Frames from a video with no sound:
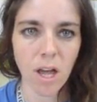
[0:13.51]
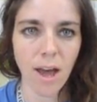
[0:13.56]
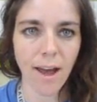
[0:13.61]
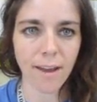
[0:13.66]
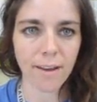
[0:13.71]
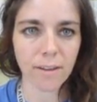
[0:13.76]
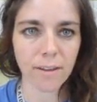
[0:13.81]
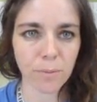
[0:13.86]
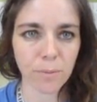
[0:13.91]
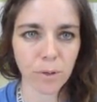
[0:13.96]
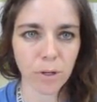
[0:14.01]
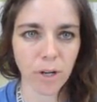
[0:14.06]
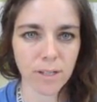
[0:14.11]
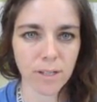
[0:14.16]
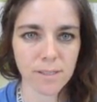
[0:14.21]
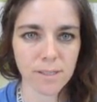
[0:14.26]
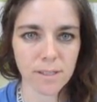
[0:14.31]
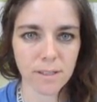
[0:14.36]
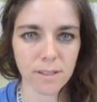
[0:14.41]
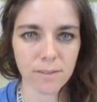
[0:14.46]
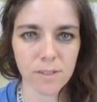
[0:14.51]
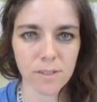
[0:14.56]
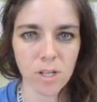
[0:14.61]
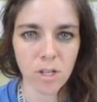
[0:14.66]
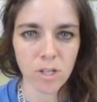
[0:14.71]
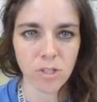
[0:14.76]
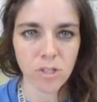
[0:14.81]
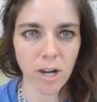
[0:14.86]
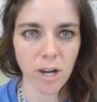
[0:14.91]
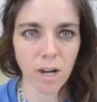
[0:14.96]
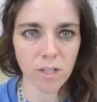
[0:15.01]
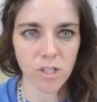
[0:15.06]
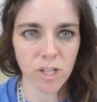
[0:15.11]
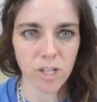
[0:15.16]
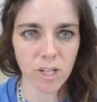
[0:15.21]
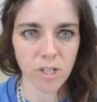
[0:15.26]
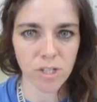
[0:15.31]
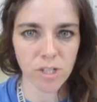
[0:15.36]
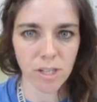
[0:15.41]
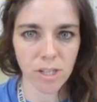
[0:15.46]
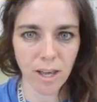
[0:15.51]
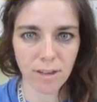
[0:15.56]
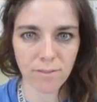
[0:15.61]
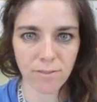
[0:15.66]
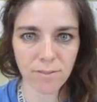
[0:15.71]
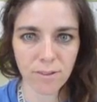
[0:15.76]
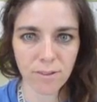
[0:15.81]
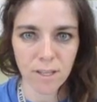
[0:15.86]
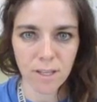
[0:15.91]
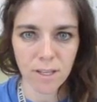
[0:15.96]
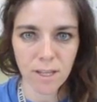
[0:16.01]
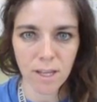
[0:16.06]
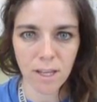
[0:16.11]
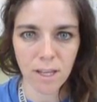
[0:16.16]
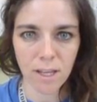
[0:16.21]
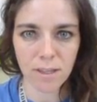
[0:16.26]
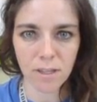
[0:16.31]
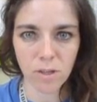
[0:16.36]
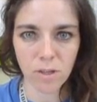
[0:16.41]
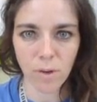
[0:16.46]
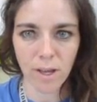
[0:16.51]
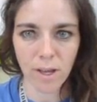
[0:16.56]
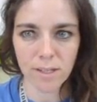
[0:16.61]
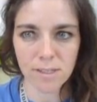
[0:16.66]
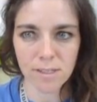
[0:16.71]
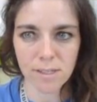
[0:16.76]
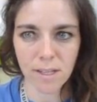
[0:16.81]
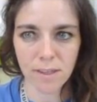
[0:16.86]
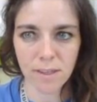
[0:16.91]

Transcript: How did the progressives try to change life in the U.S.